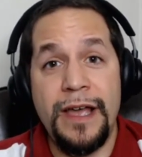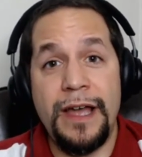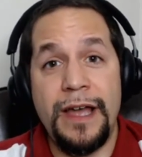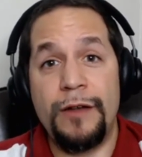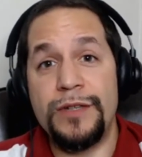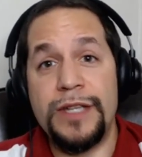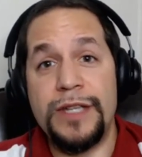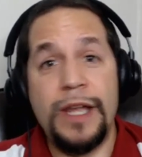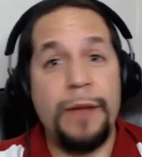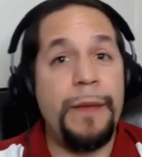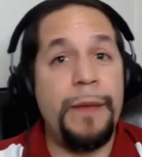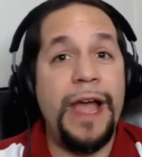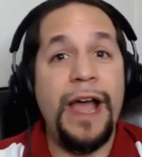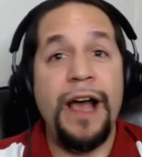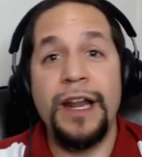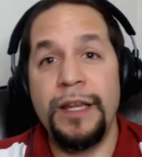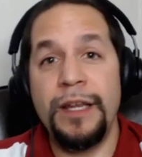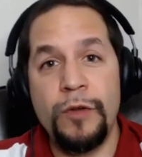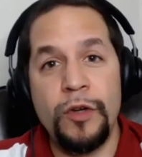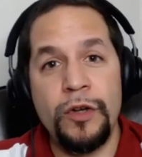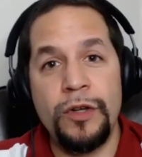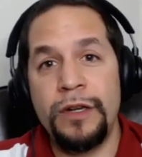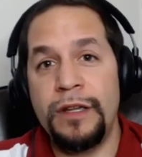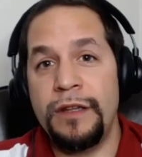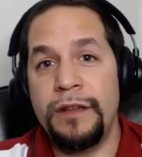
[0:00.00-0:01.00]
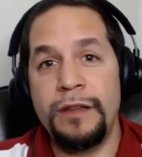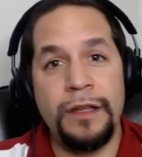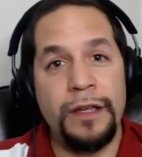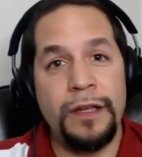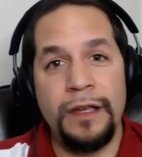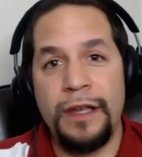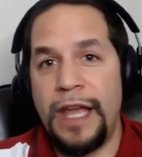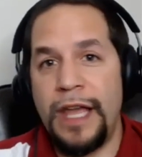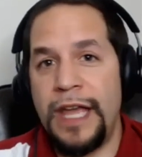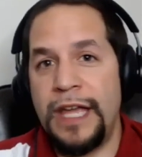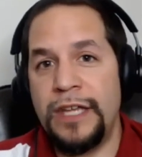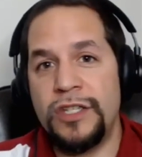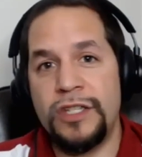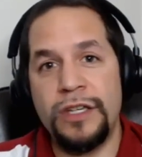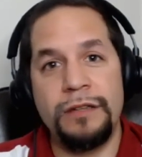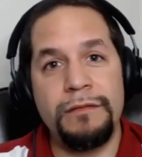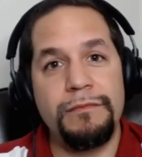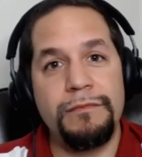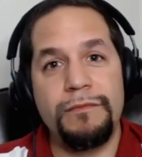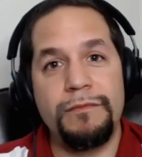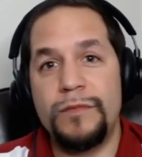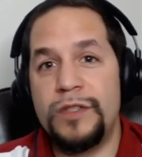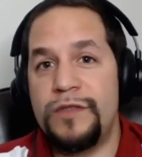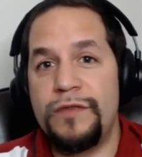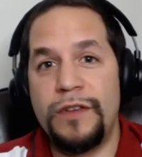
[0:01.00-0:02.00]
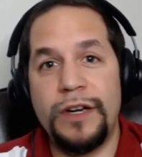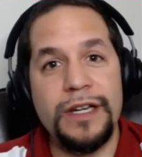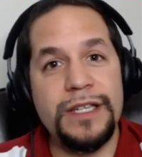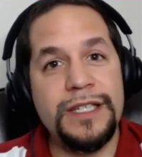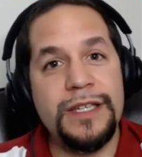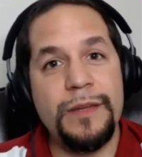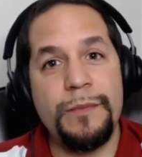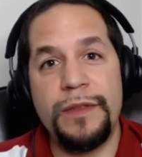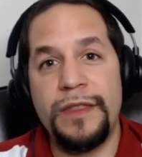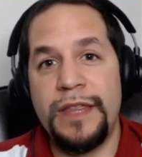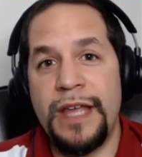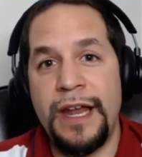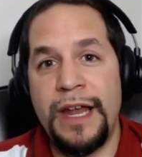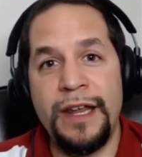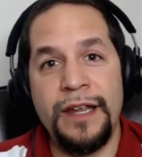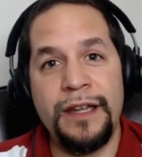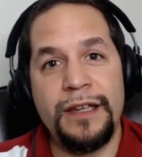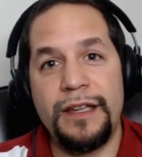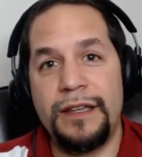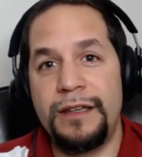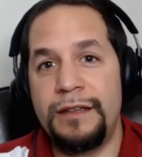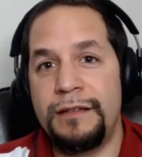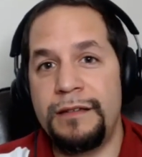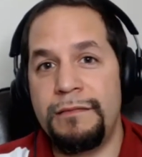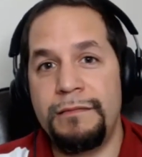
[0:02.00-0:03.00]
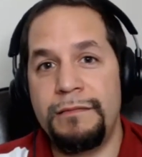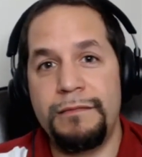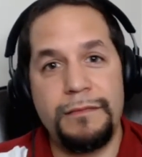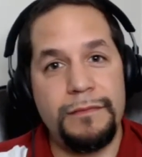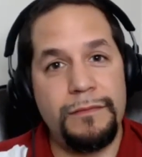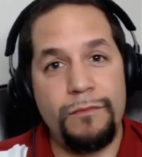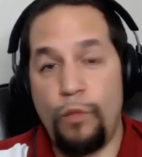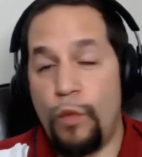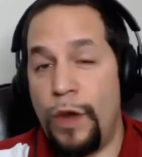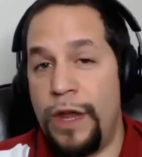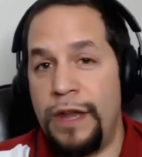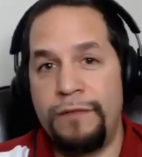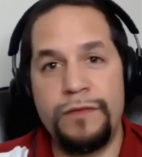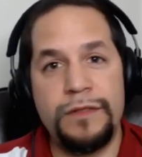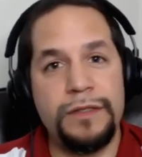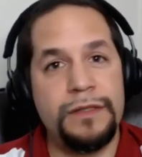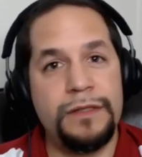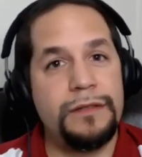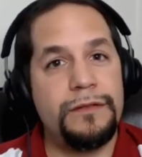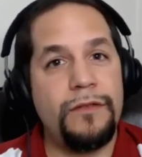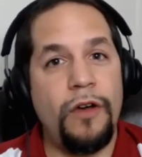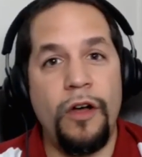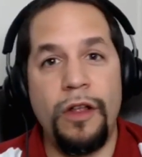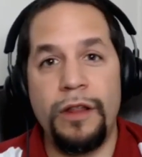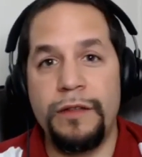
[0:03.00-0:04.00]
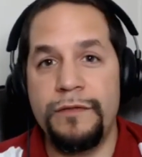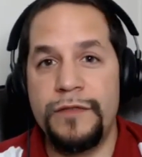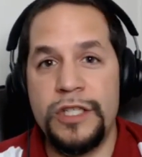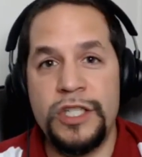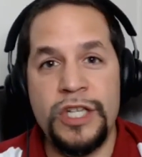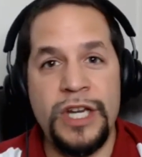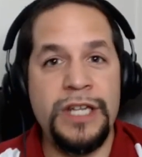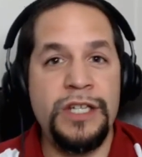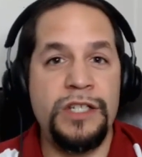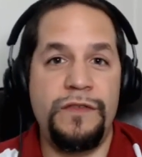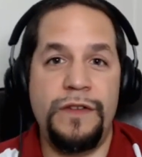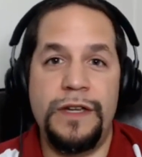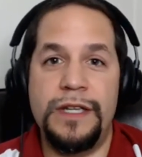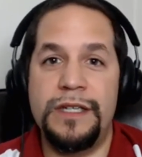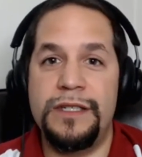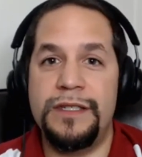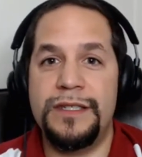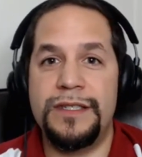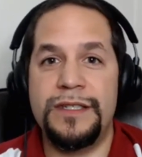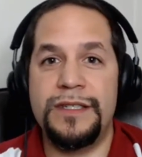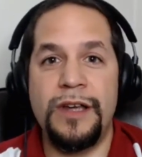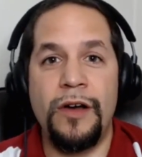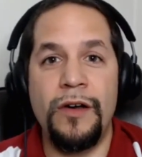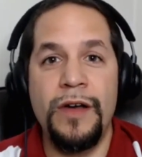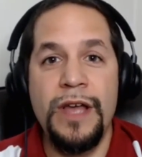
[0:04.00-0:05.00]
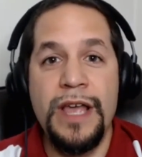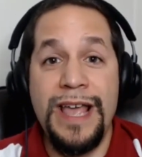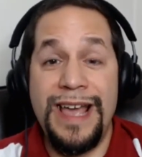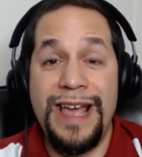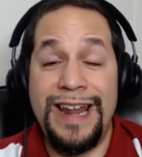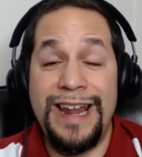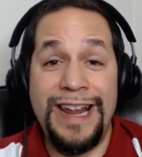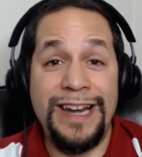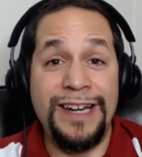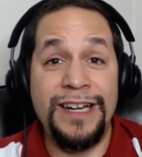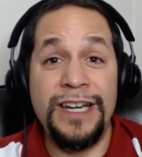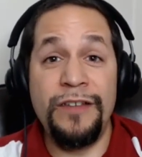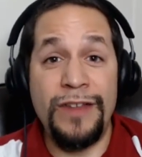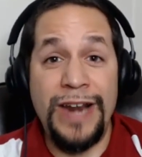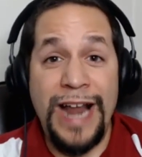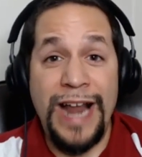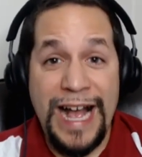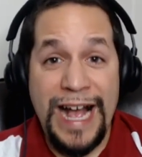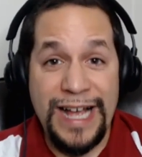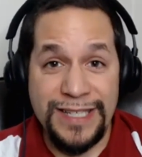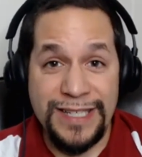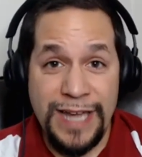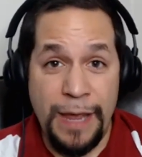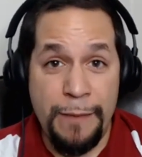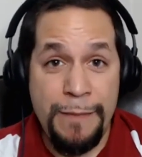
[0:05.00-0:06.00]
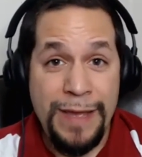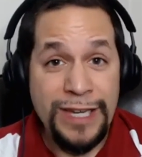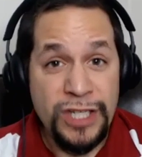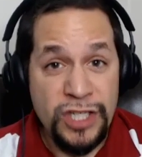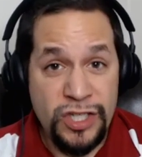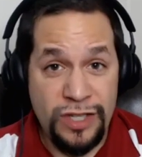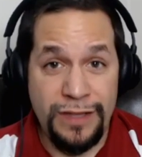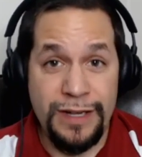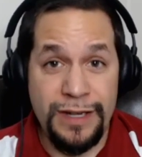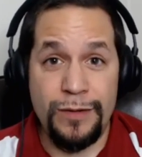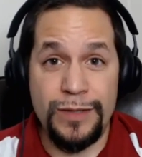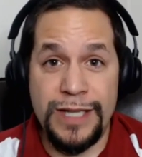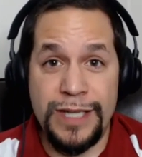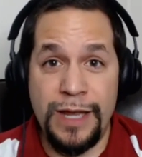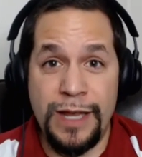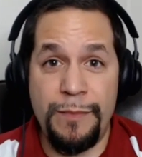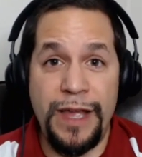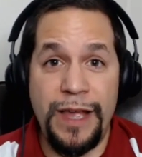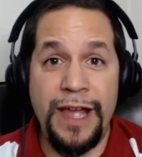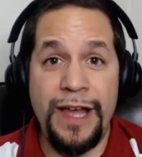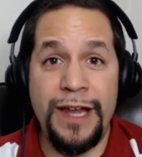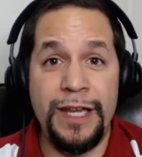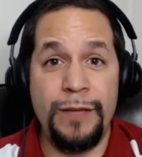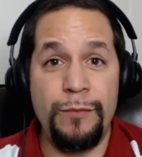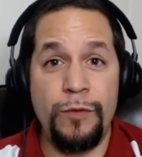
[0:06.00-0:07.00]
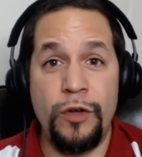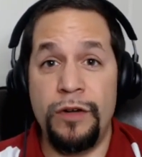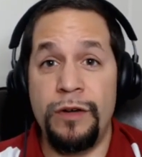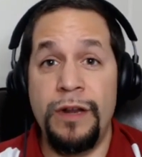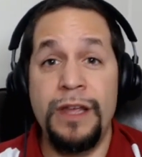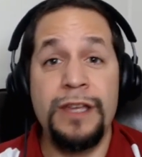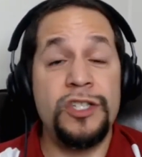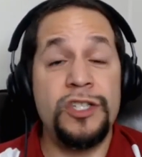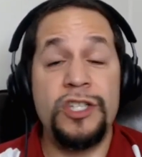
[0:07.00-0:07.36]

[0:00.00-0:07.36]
I was on my honeymoon, and the agent was very sympathetic and waived all of the change fees. So, and I didn't even ask. I mentioned that I was on my honeymoon.